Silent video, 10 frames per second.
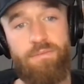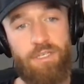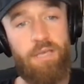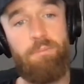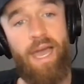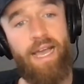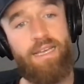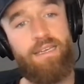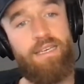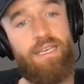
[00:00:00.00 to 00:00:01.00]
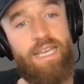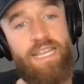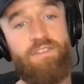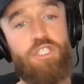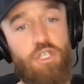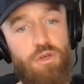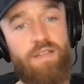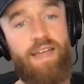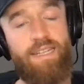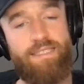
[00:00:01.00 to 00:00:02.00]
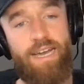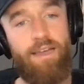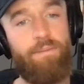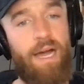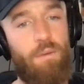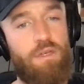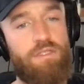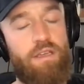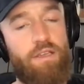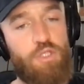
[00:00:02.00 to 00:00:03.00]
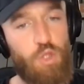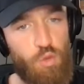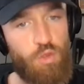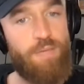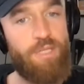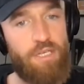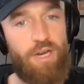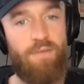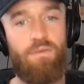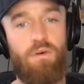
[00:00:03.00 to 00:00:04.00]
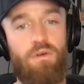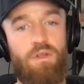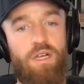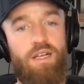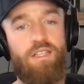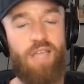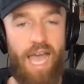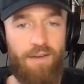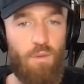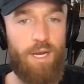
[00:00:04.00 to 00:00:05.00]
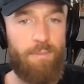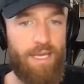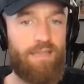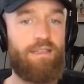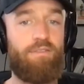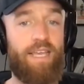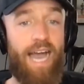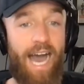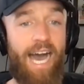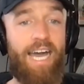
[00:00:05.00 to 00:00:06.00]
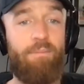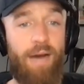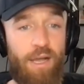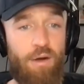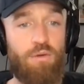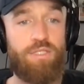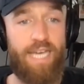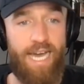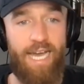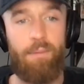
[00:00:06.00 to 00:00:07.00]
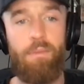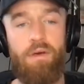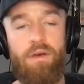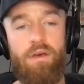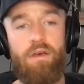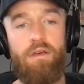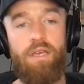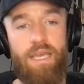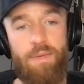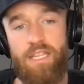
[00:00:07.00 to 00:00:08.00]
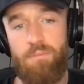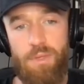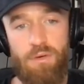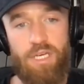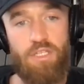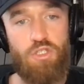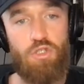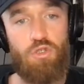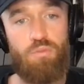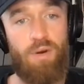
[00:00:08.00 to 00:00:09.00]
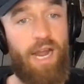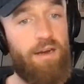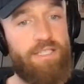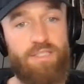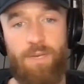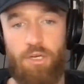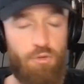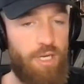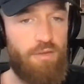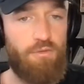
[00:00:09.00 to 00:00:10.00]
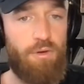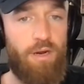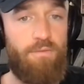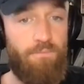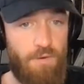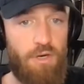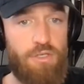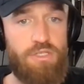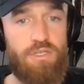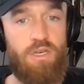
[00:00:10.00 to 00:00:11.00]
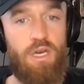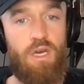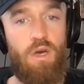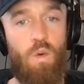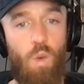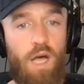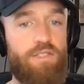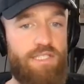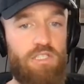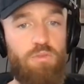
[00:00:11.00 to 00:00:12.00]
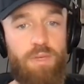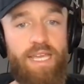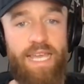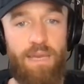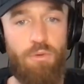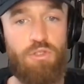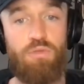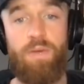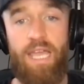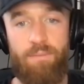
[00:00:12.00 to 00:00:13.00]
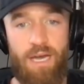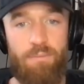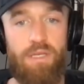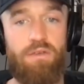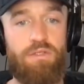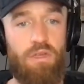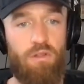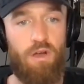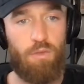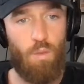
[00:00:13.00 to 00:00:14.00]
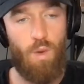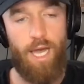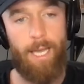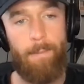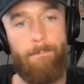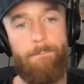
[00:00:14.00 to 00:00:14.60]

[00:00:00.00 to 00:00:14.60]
Looking back, and even during that time, I was extremely grateful to have a way to make a living on my own time. It gave me the ability to prioritize my creative career first while still being able to pay my bills along the way.